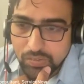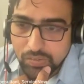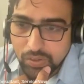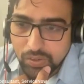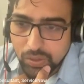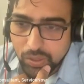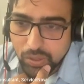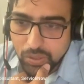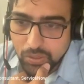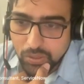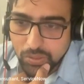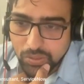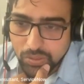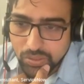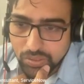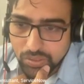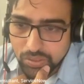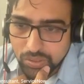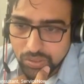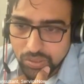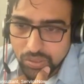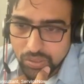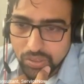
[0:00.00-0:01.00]
For all
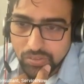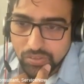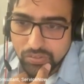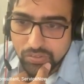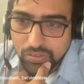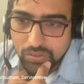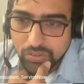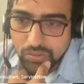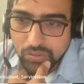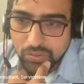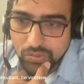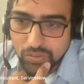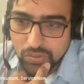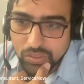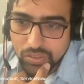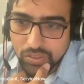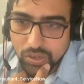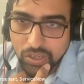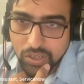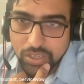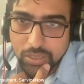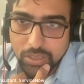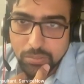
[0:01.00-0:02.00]
of you who were
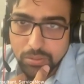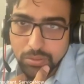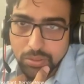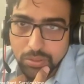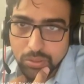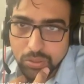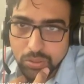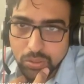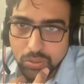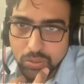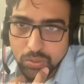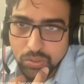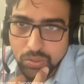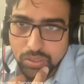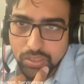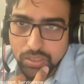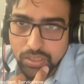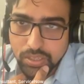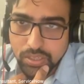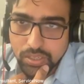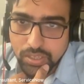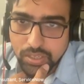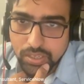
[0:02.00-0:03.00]
not able to use
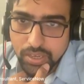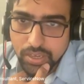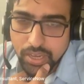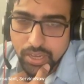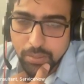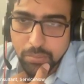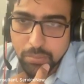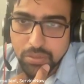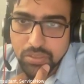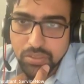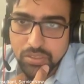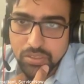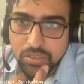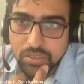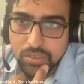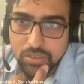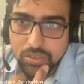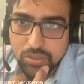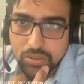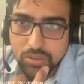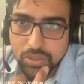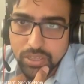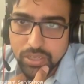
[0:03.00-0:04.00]
the lab
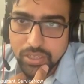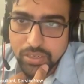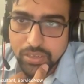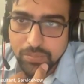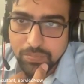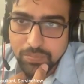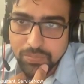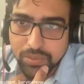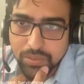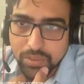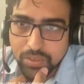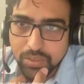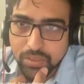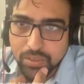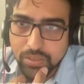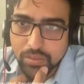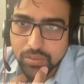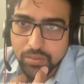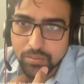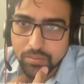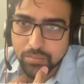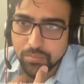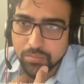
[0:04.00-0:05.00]
instance today,
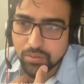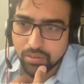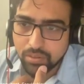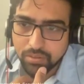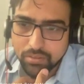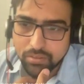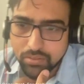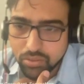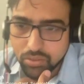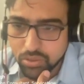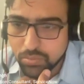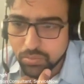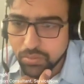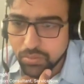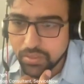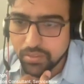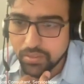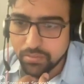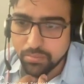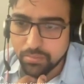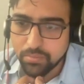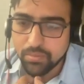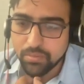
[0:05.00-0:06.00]
should
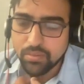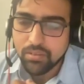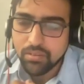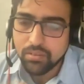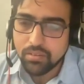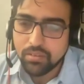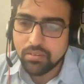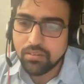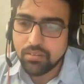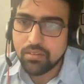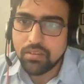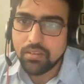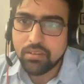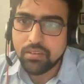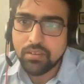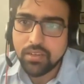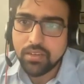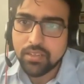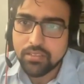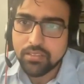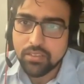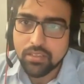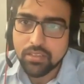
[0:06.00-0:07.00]
be
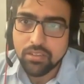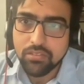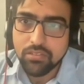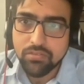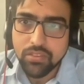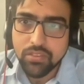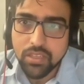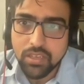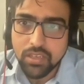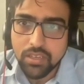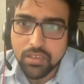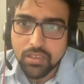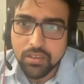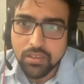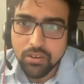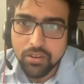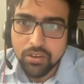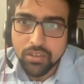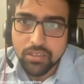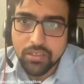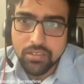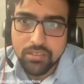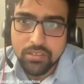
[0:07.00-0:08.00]
lesser of the
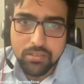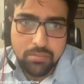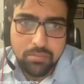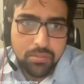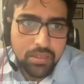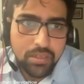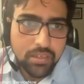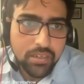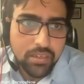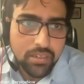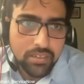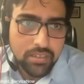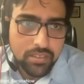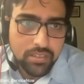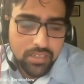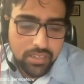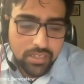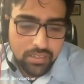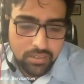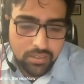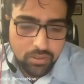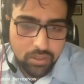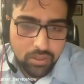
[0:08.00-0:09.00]
audience, but
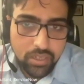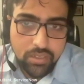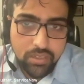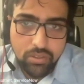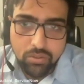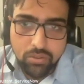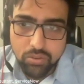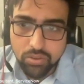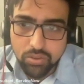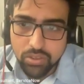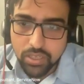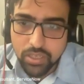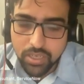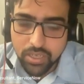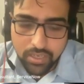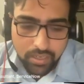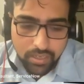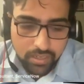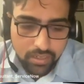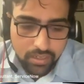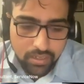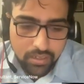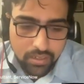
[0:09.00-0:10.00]
still you can use the.